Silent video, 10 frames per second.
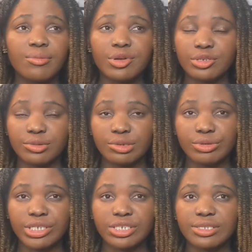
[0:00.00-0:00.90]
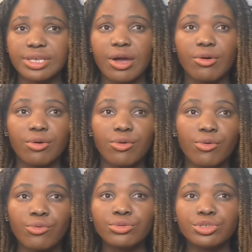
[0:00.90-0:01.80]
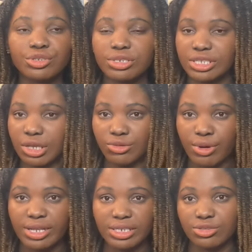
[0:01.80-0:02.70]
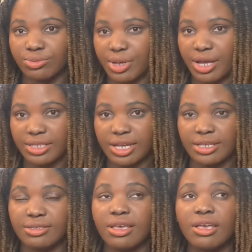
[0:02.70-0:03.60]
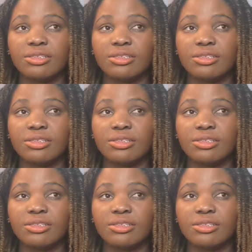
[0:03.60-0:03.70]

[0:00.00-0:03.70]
but the questions are who's going to take one into paradise